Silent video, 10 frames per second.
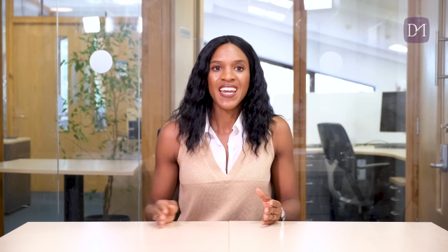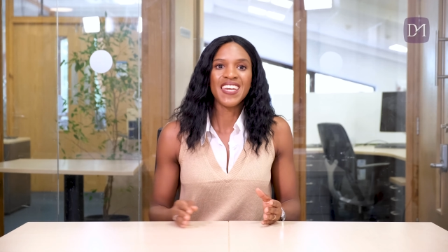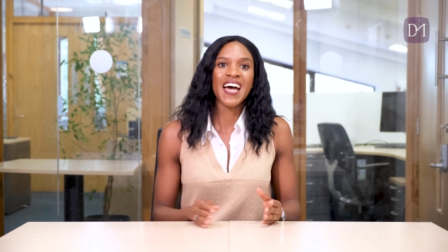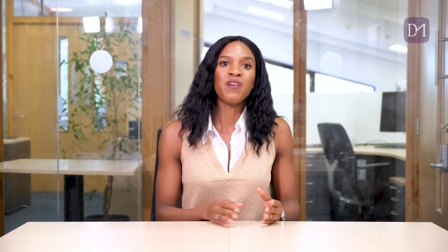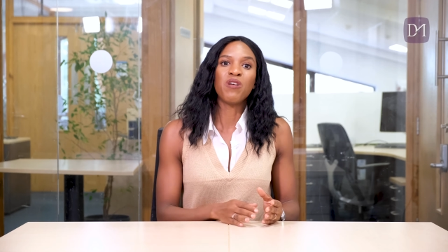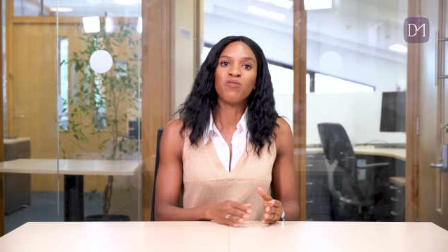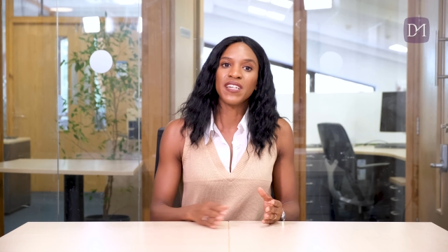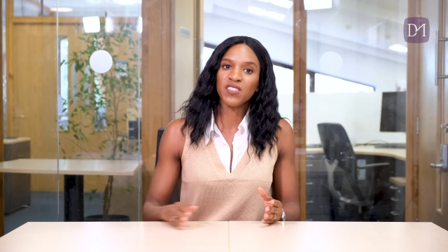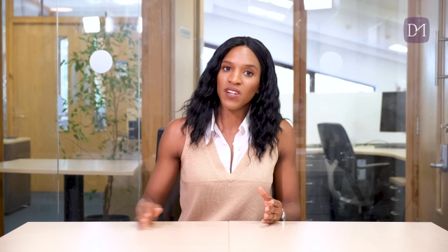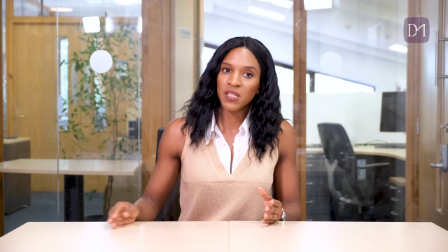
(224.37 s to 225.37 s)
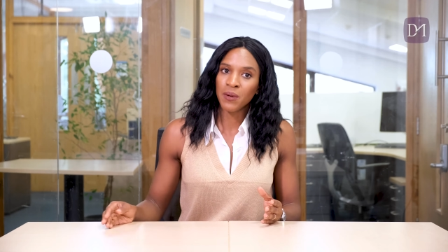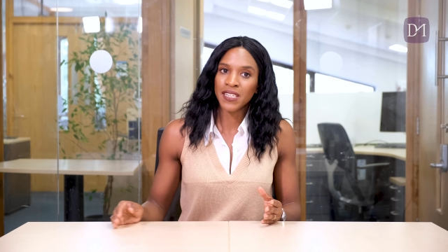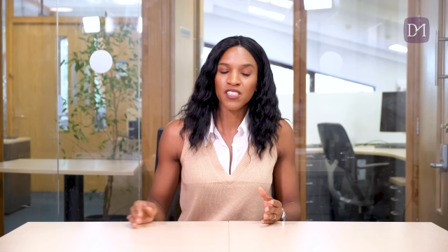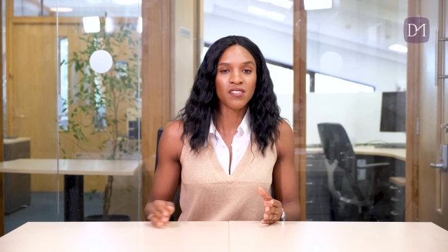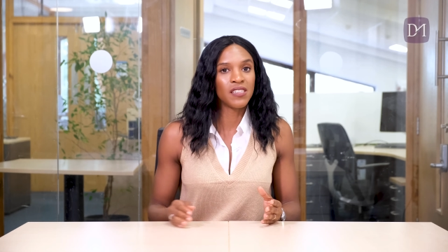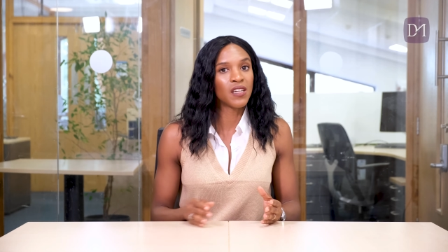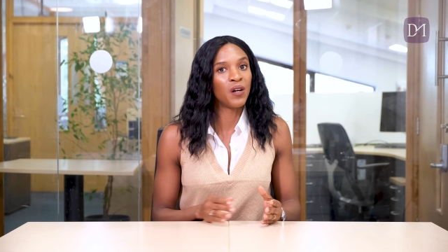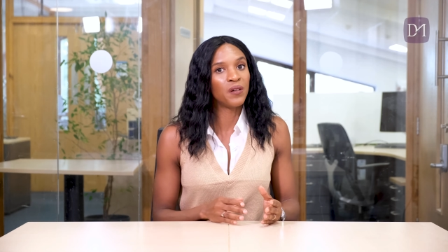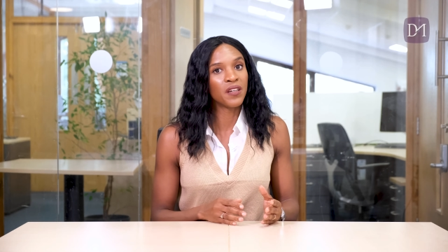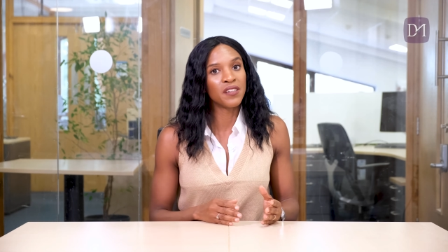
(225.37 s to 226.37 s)
Now, a RICS valuation is
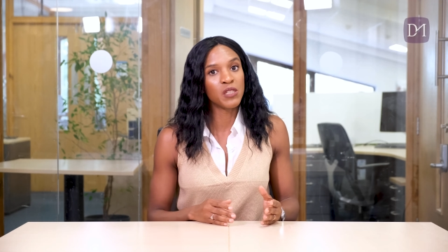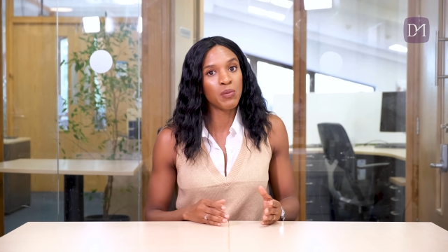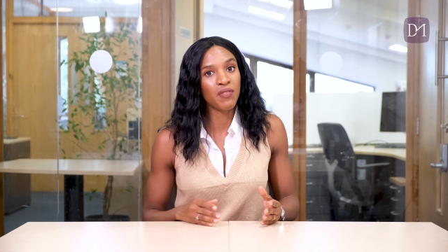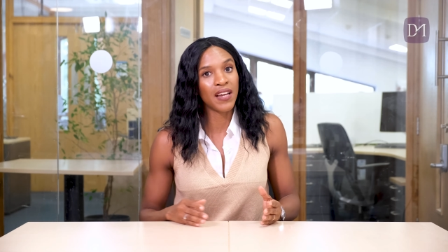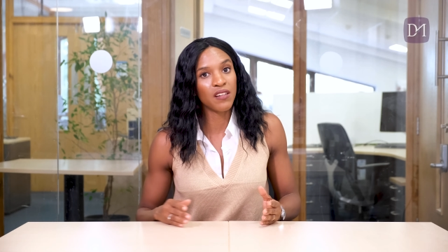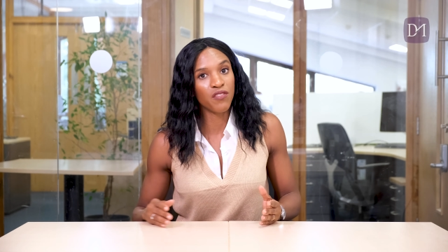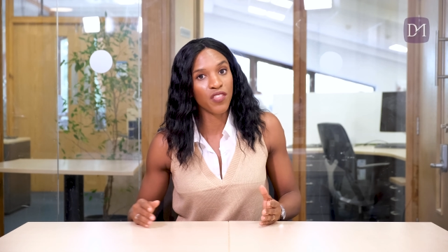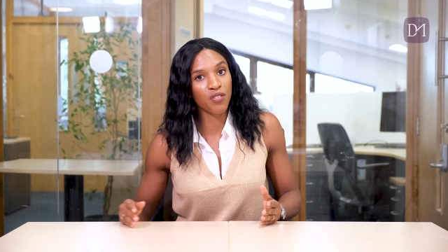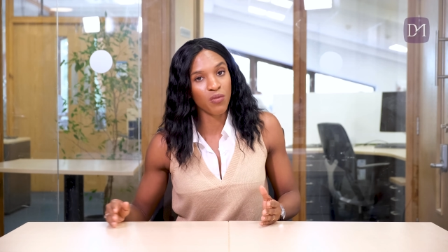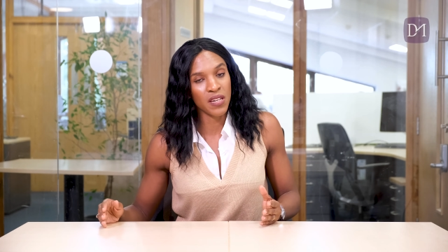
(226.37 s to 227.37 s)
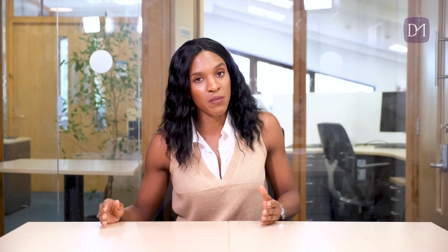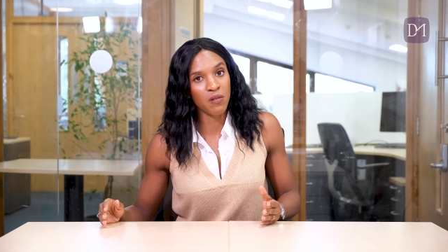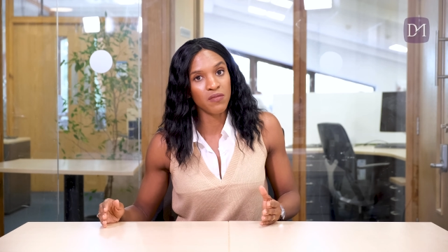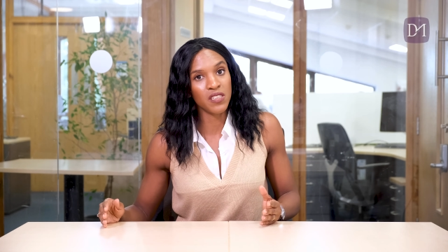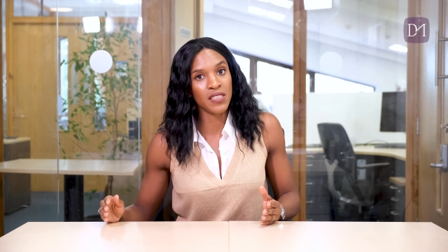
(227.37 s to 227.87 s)
only going to be valid for 3 months.